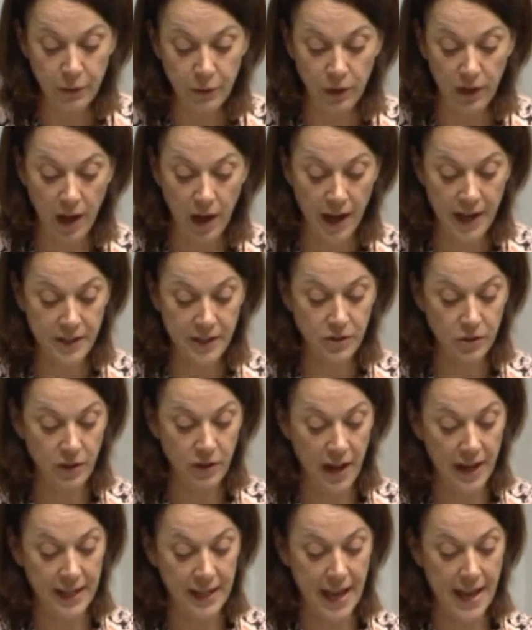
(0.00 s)
reliant on
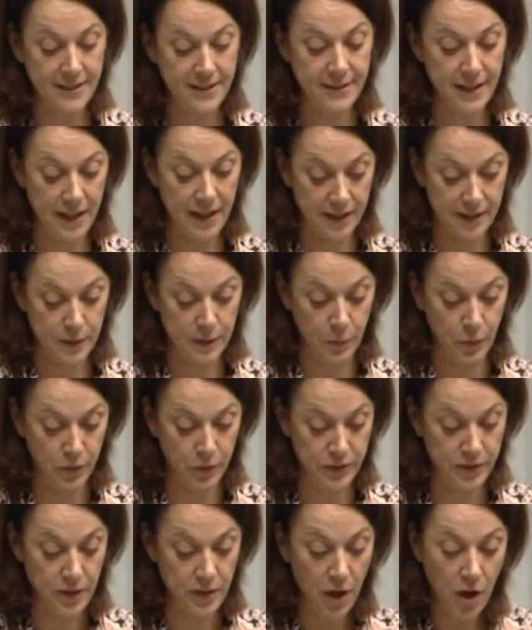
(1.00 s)
our gas
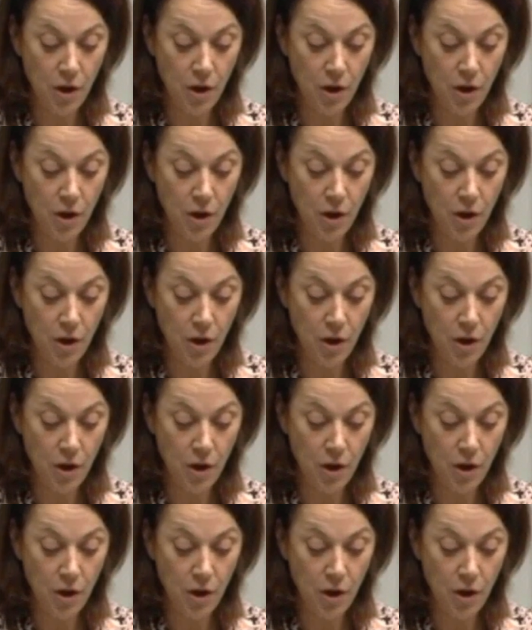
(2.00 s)
exports.